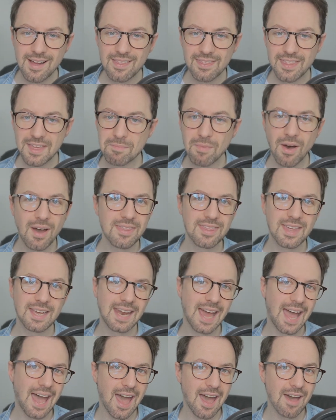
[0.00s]
They might then
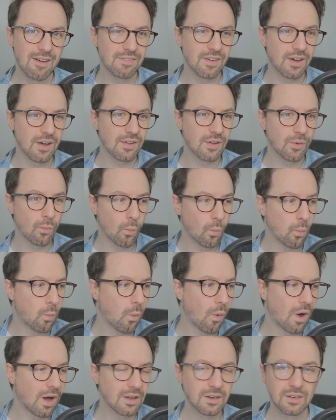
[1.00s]
have
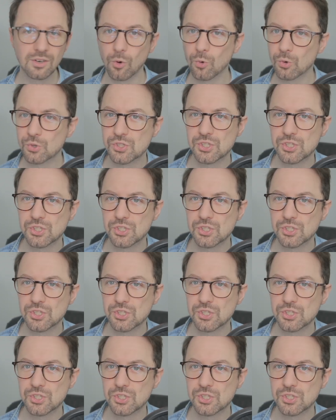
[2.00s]
one or